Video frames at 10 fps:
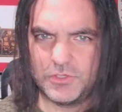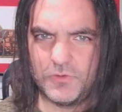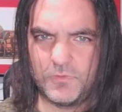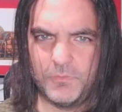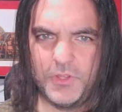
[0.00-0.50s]

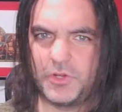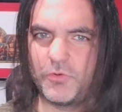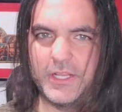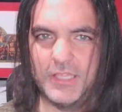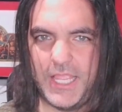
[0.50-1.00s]
from their
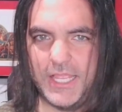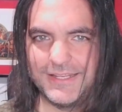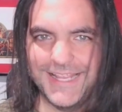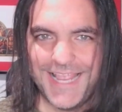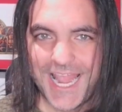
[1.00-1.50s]
great land,
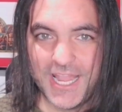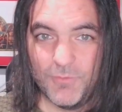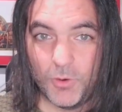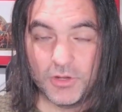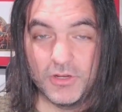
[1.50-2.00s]
and they
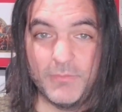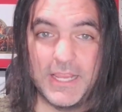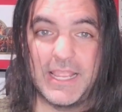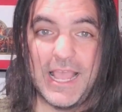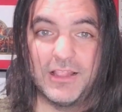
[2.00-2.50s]
wanted to make
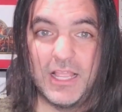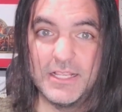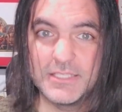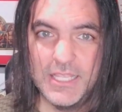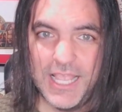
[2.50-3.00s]
allies,
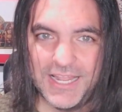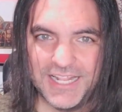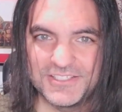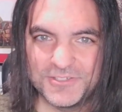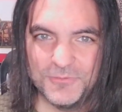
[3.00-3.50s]
and
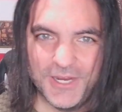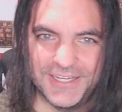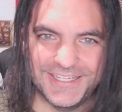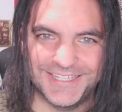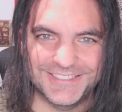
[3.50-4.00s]
that's your way to
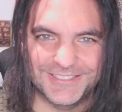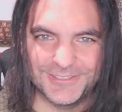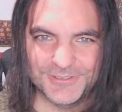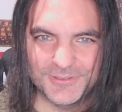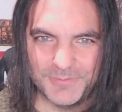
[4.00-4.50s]
get to
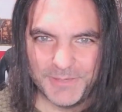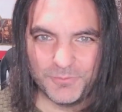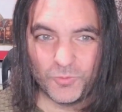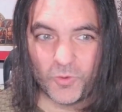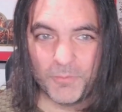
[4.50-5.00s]
close to
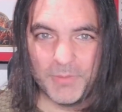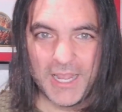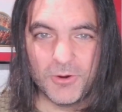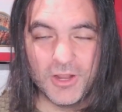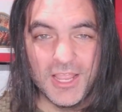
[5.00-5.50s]
people who are in
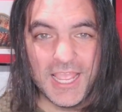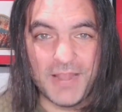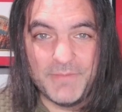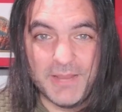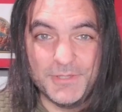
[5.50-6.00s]
power. And
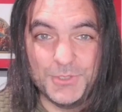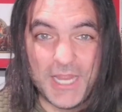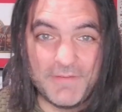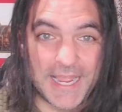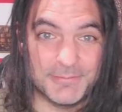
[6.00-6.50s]
maybe you have
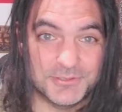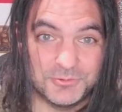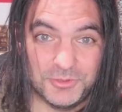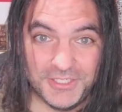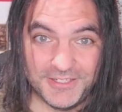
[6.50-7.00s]

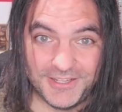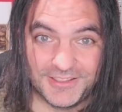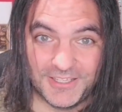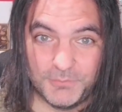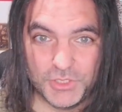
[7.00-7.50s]
absolutely
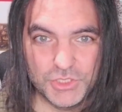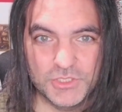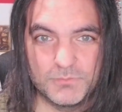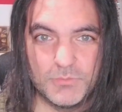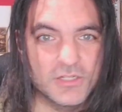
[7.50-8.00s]
nothing, but you just
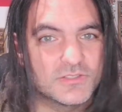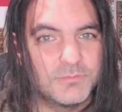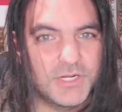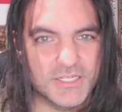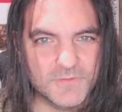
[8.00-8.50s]
mug
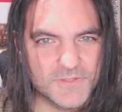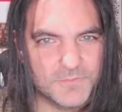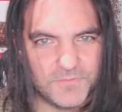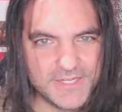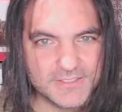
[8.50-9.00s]
somebody for some
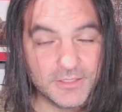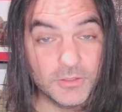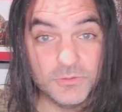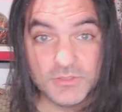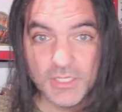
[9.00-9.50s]
fancy
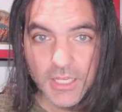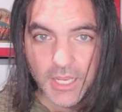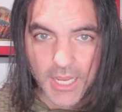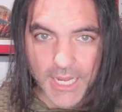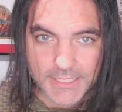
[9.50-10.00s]
clothes.
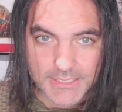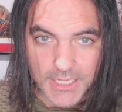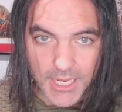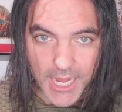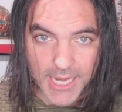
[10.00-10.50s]
It's
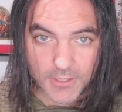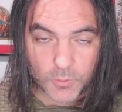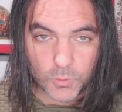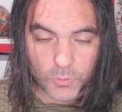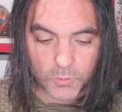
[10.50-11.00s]
a
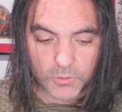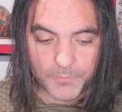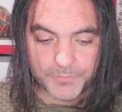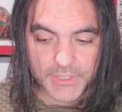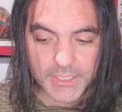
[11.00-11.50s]
cool
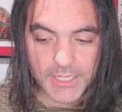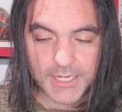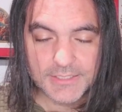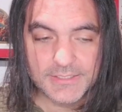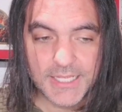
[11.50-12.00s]

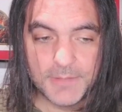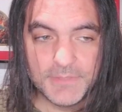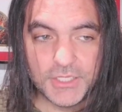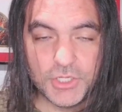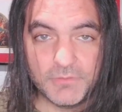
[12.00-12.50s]
concept
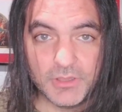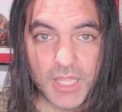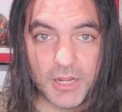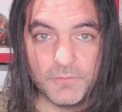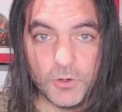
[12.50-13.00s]
that you have a lot
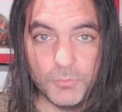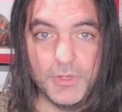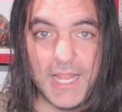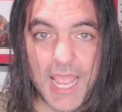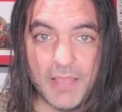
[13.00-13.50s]
of open
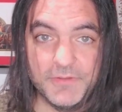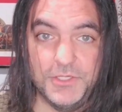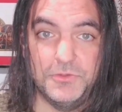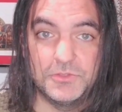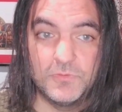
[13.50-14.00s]

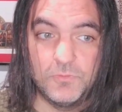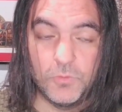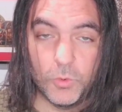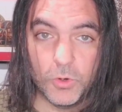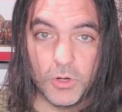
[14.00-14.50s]
avenues
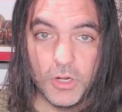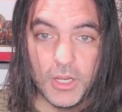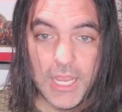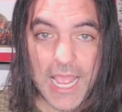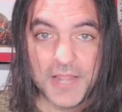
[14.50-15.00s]
for
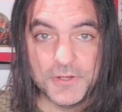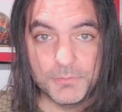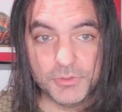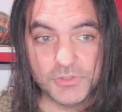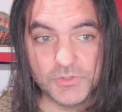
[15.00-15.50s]
and to
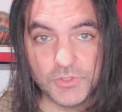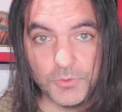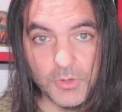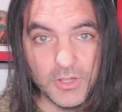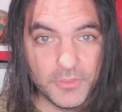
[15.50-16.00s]
pursue.
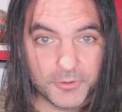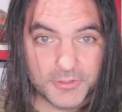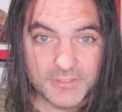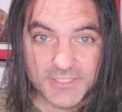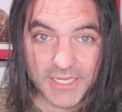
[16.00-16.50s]
Their
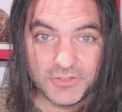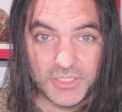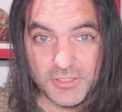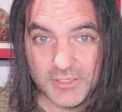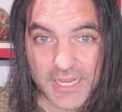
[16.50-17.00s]
insanely
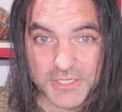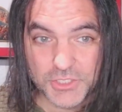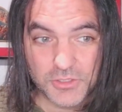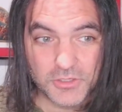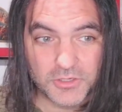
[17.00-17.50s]

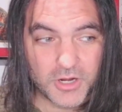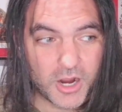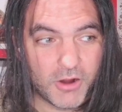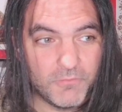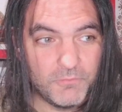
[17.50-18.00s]
nature
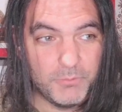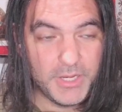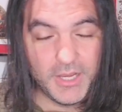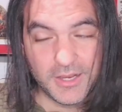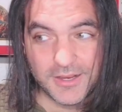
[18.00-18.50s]
of
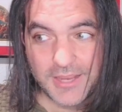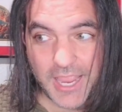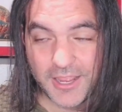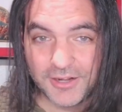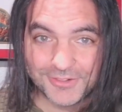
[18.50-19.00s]
being
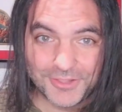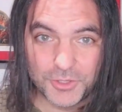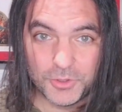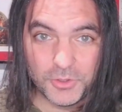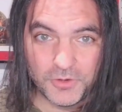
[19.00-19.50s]
chaotically
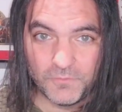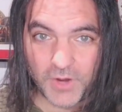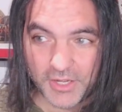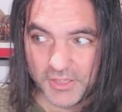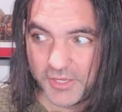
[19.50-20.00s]
good and
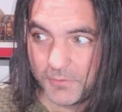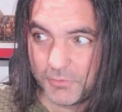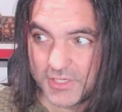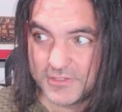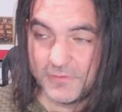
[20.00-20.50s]
fighting the
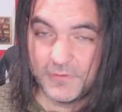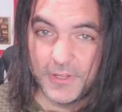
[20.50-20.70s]
oppressive